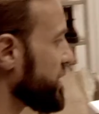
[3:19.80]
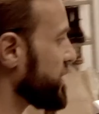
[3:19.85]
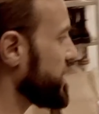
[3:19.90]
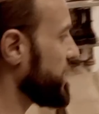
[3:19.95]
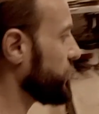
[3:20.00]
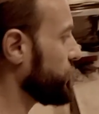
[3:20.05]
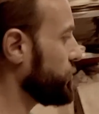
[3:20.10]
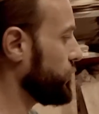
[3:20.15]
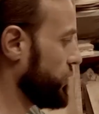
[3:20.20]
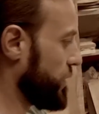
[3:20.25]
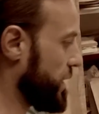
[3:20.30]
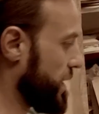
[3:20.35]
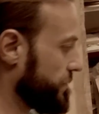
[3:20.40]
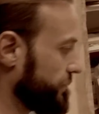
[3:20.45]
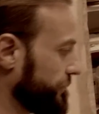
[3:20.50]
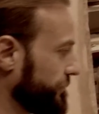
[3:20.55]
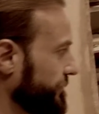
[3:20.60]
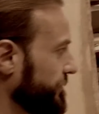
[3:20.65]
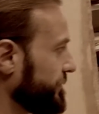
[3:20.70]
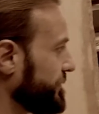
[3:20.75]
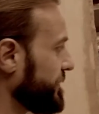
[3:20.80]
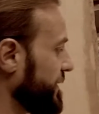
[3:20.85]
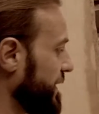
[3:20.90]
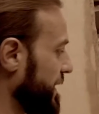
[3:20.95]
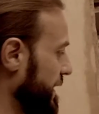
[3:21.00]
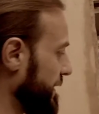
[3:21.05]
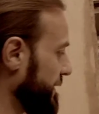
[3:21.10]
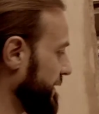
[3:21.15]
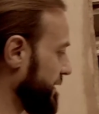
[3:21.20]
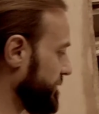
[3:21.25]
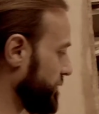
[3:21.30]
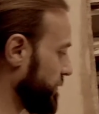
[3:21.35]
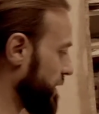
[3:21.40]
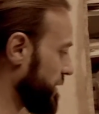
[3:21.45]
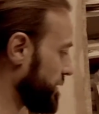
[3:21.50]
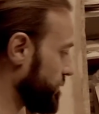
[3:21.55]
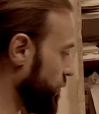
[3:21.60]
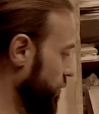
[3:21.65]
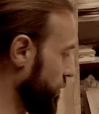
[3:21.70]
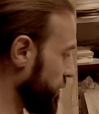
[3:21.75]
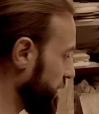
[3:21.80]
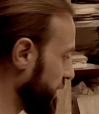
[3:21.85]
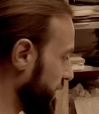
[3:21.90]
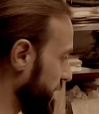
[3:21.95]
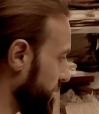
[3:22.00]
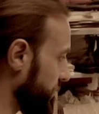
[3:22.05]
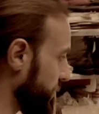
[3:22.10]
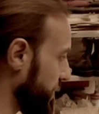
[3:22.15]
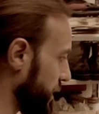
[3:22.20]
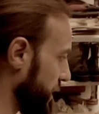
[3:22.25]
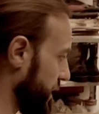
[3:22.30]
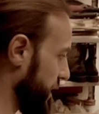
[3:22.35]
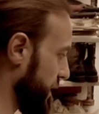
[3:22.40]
to amplify the string's vibrations